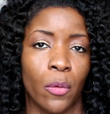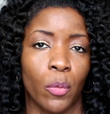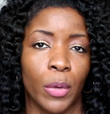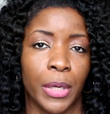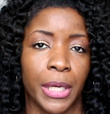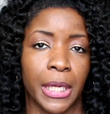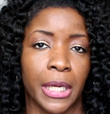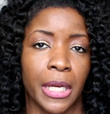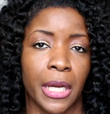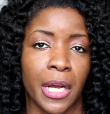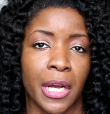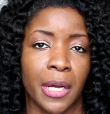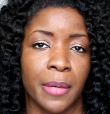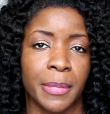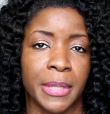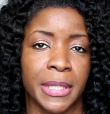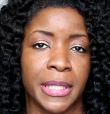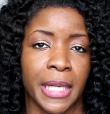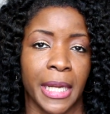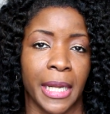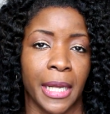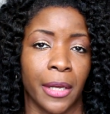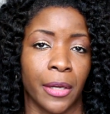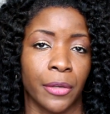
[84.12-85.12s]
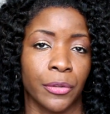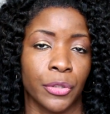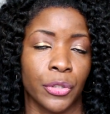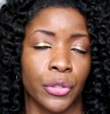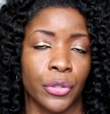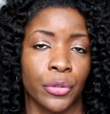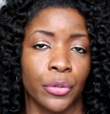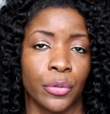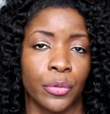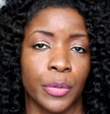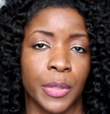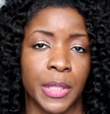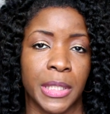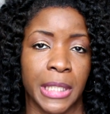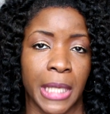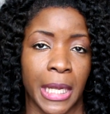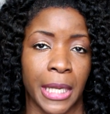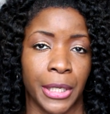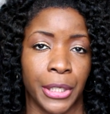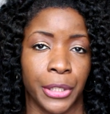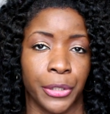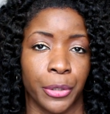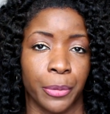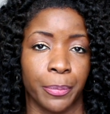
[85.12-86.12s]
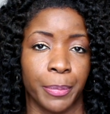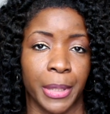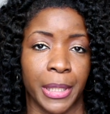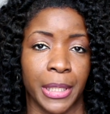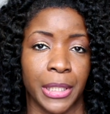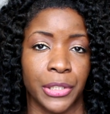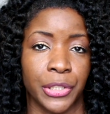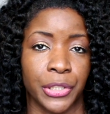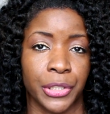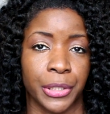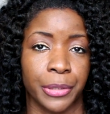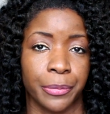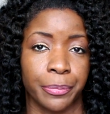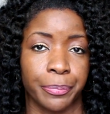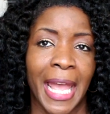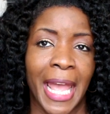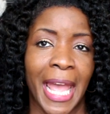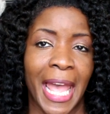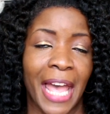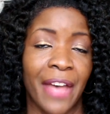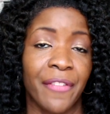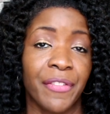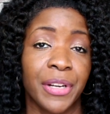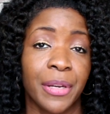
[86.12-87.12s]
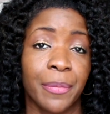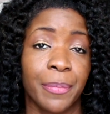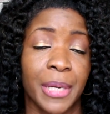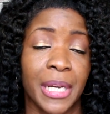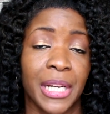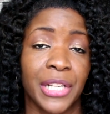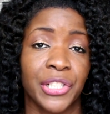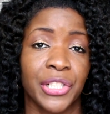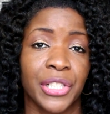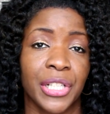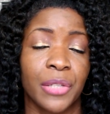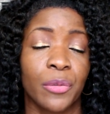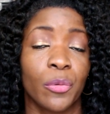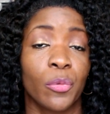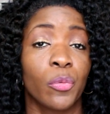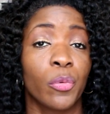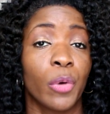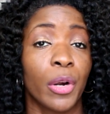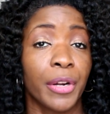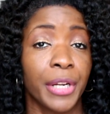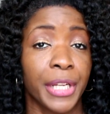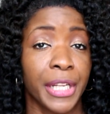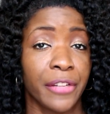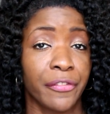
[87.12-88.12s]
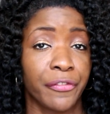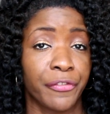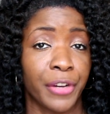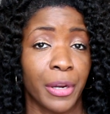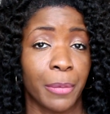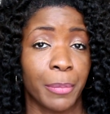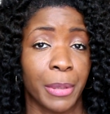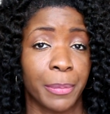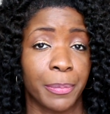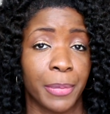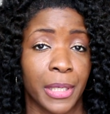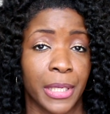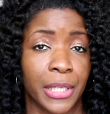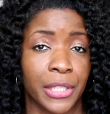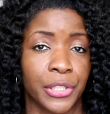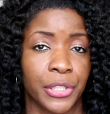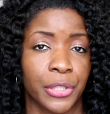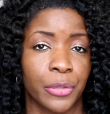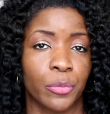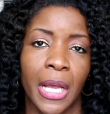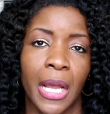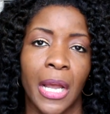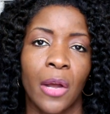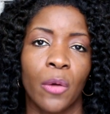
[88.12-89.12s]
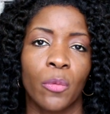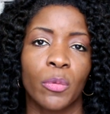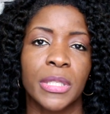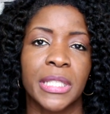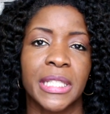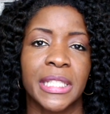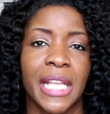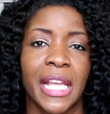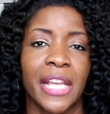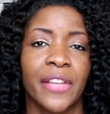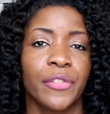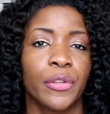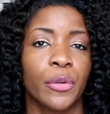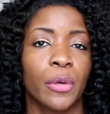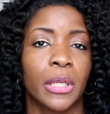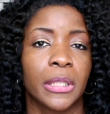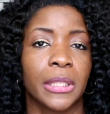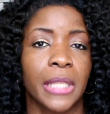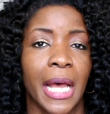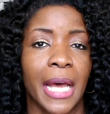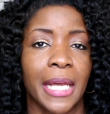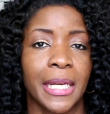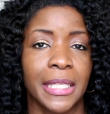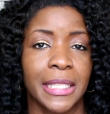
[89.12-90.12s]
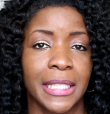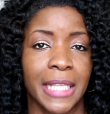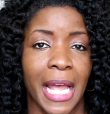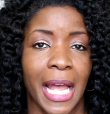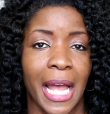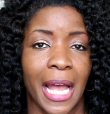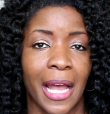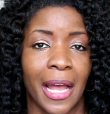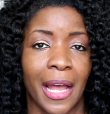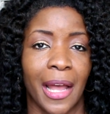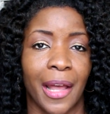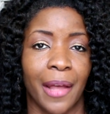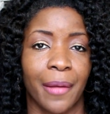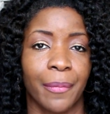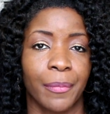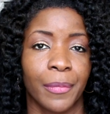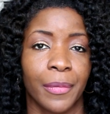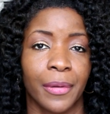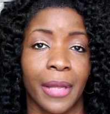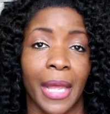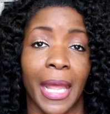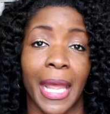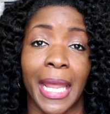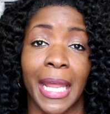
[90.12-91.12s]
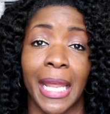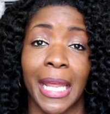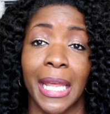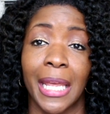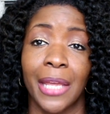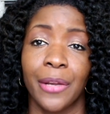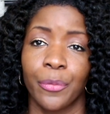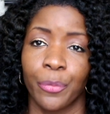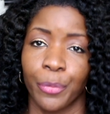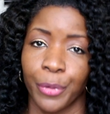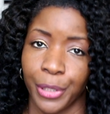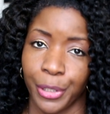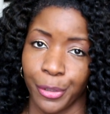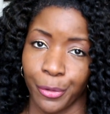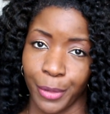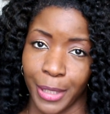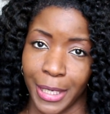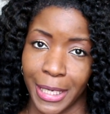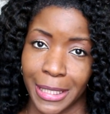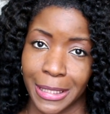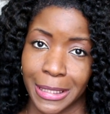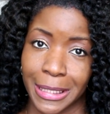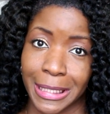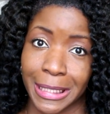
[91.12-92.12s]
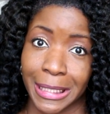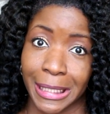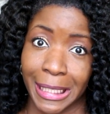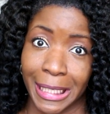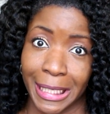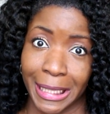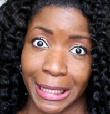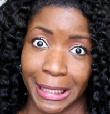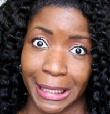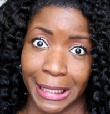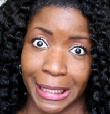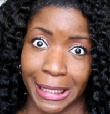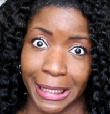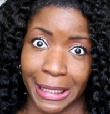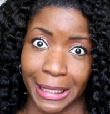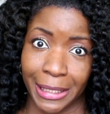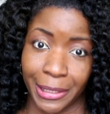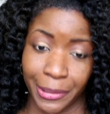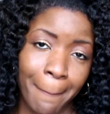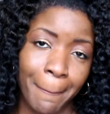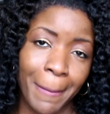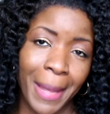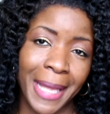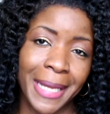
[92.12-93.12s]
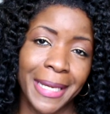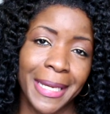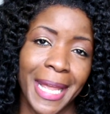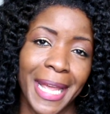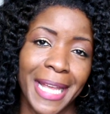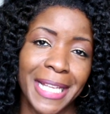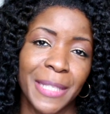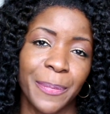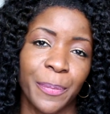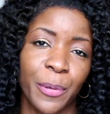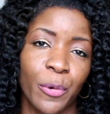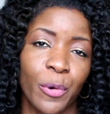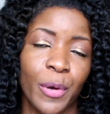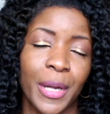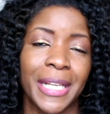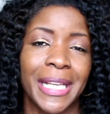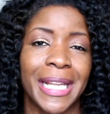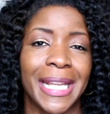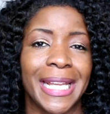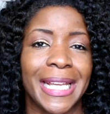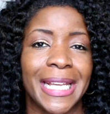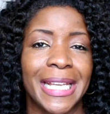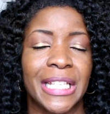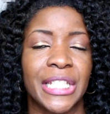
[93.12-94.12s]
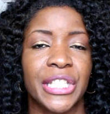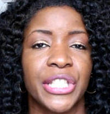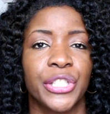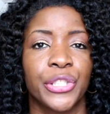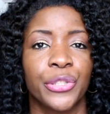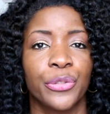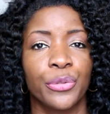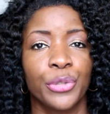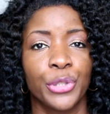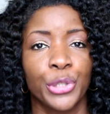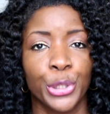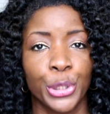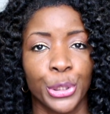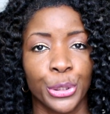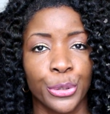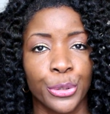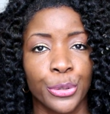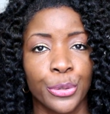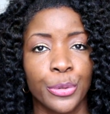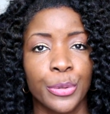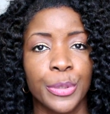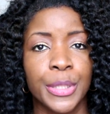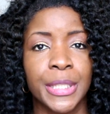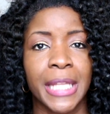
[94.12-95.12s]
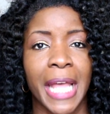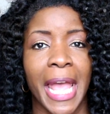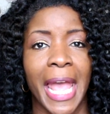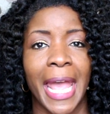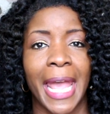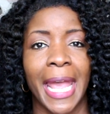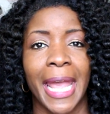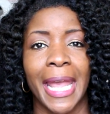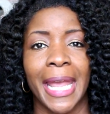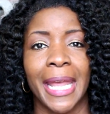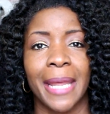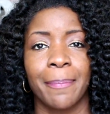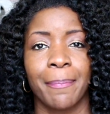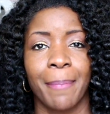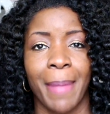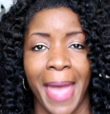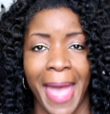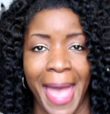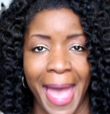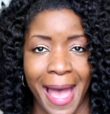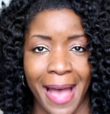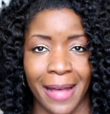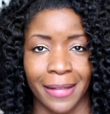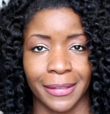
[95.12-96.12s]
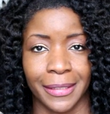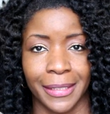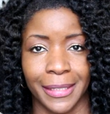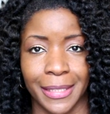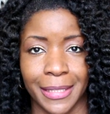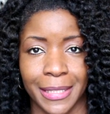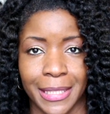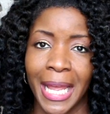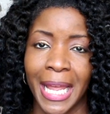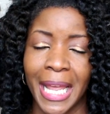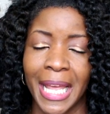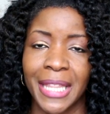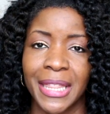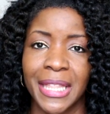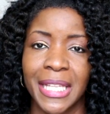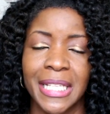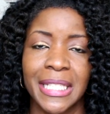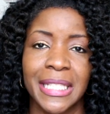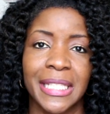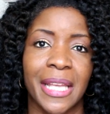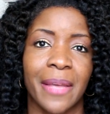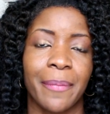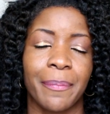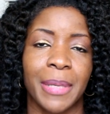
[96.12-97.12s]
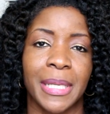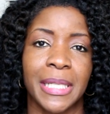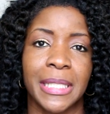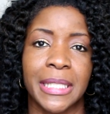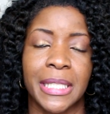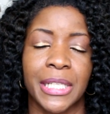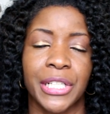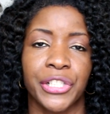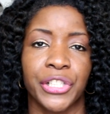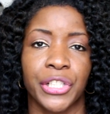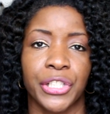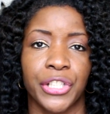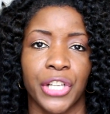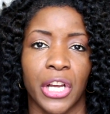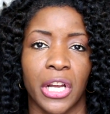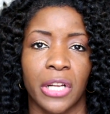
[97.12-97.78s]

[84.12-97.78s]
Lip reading: when it comes down to setting your budget. Having a budget, working from a budget will save you a lot of time and regrets in the end. My next point is to choose a palette. And this can be such a